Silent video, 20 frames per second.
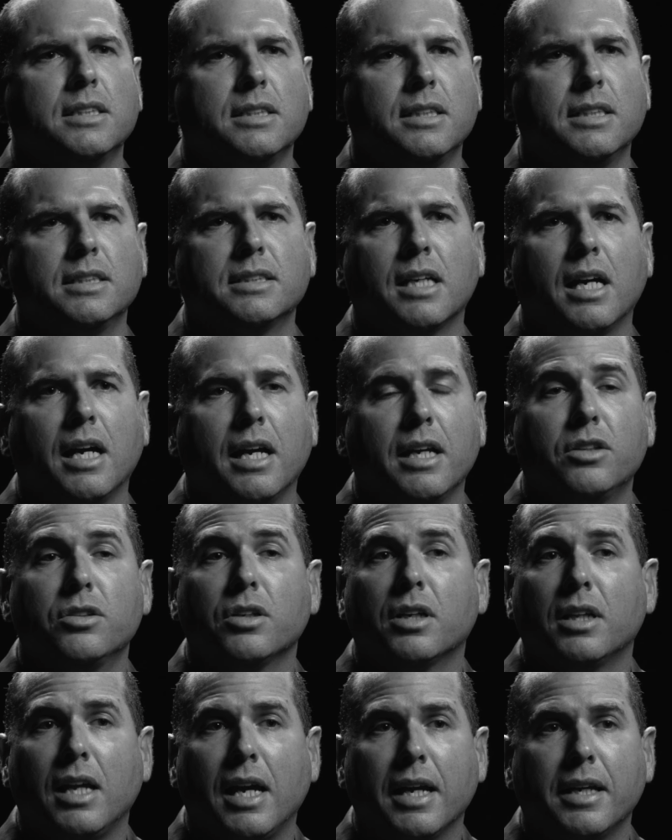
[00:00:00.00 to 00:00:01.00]
this guy he
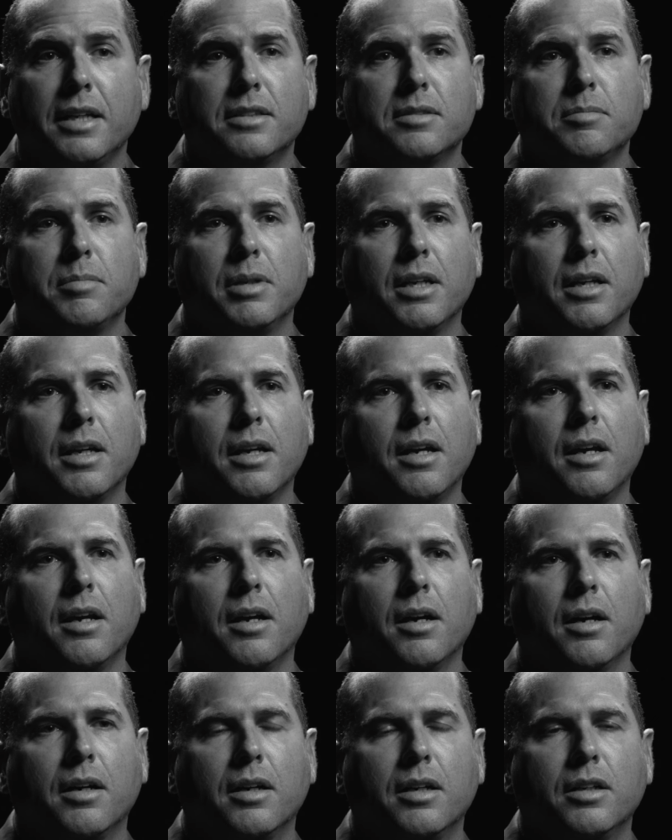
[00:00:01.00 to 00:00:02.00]
took a liking to me
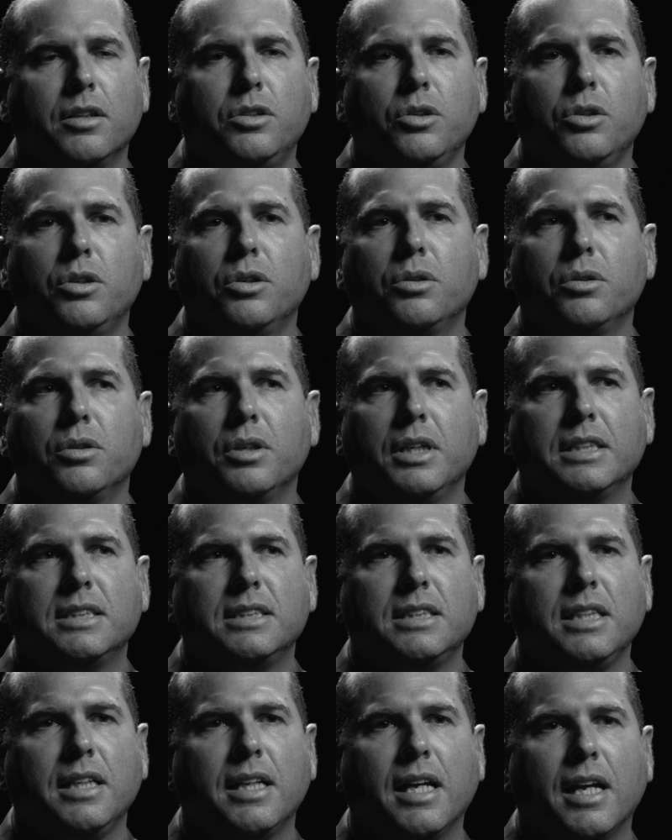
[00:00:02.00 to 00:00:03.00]
uh, due to
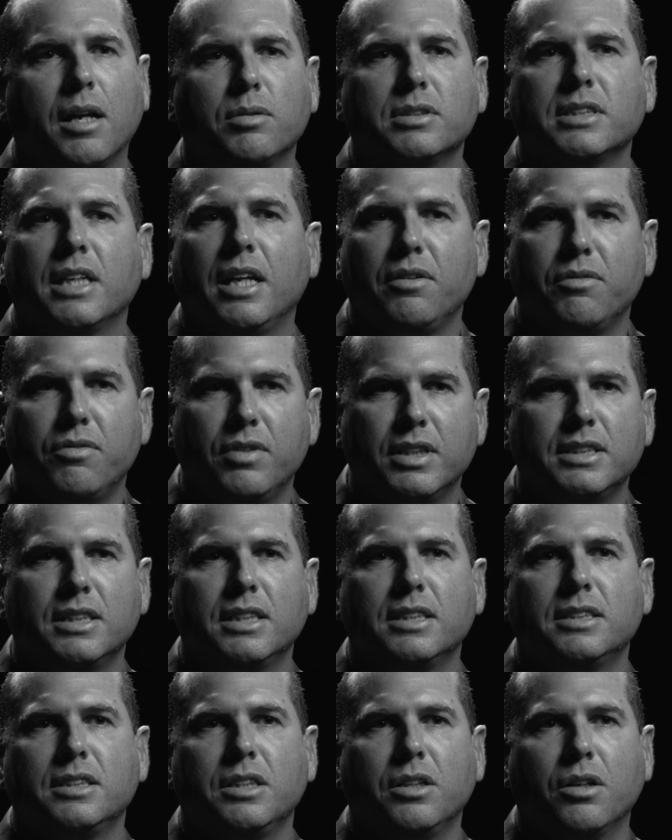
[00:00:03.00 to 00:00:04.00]
he's seen that I was getting
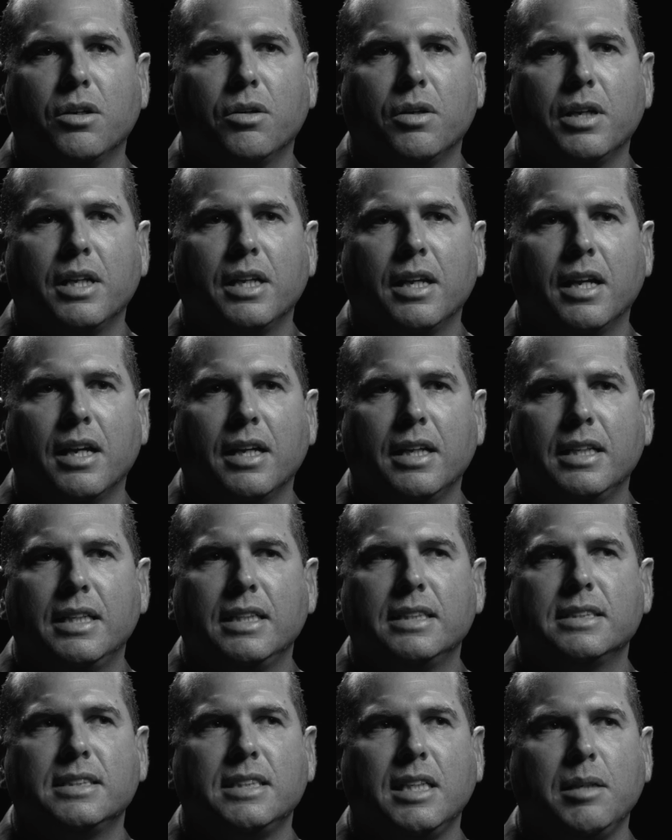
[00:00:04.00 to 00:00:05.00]
visits, you know, and it
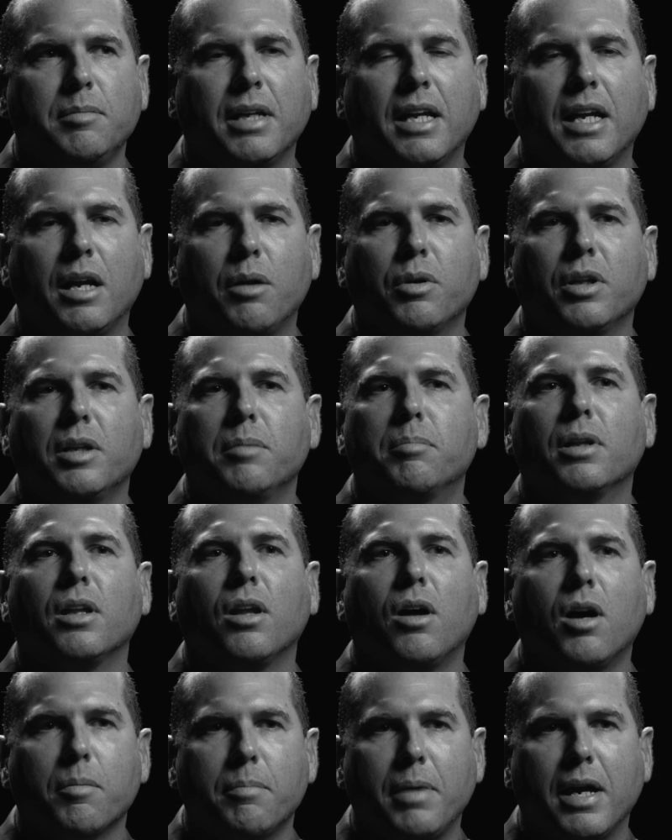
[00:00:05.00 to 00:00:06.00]
didn't seem that I really
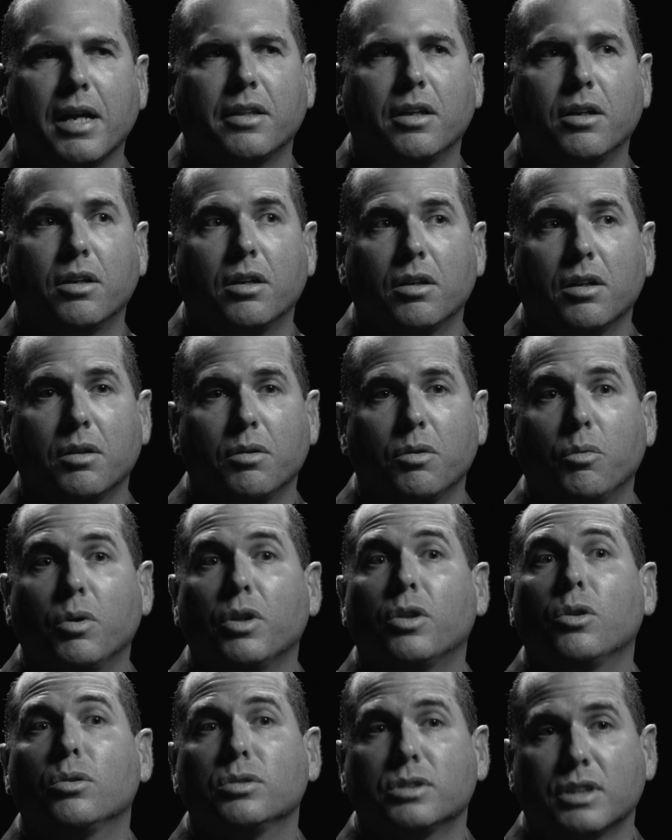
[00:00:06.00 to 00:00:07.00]
belonged back there
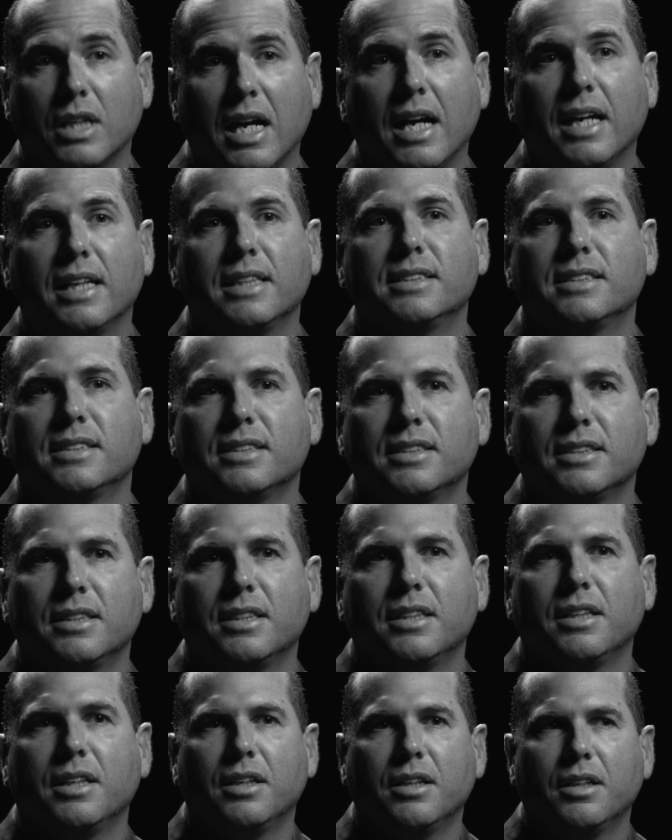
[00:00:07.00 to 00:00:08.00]
with those guys.
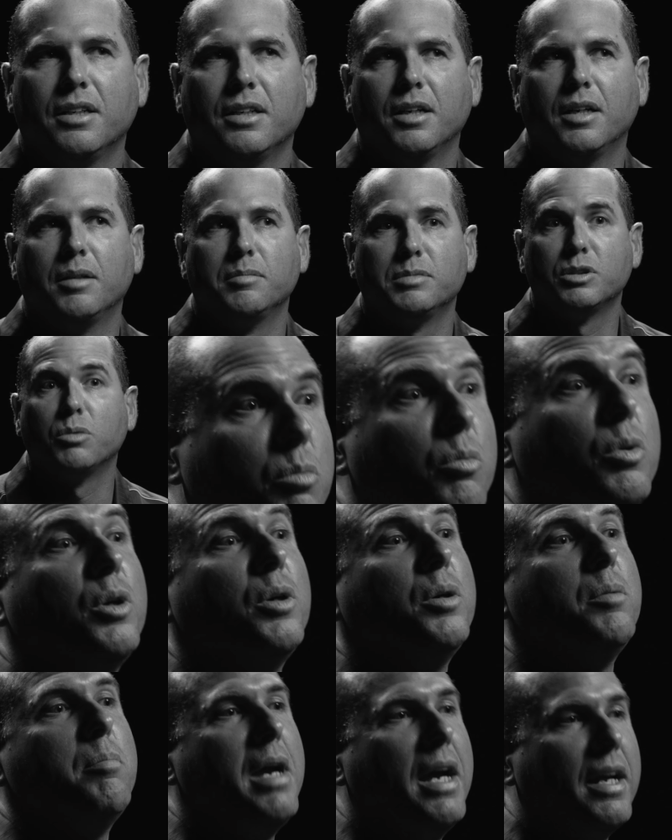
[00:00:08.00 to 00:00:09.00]
Um, some
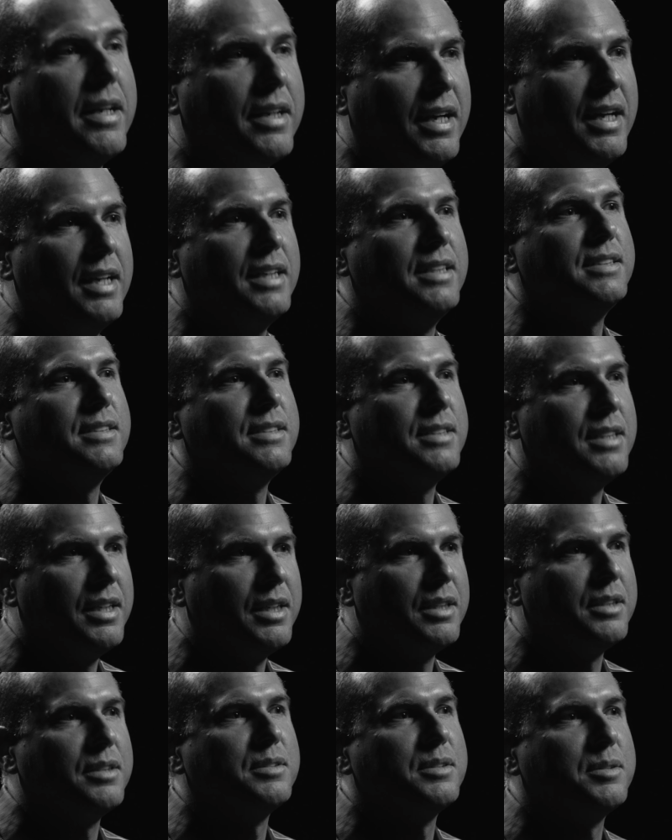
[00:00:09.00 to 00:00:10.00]
real bad guys,
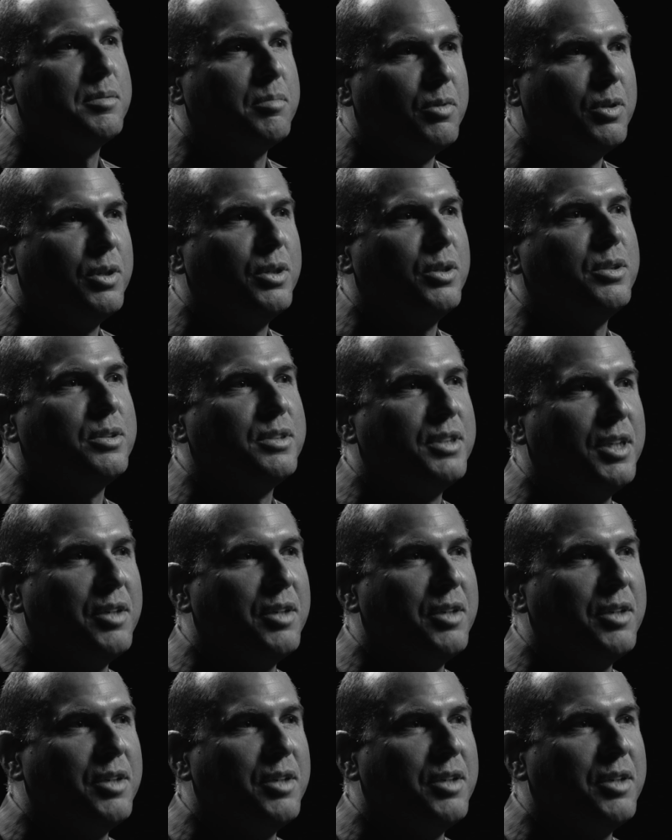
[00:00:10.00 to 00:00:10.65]
like some real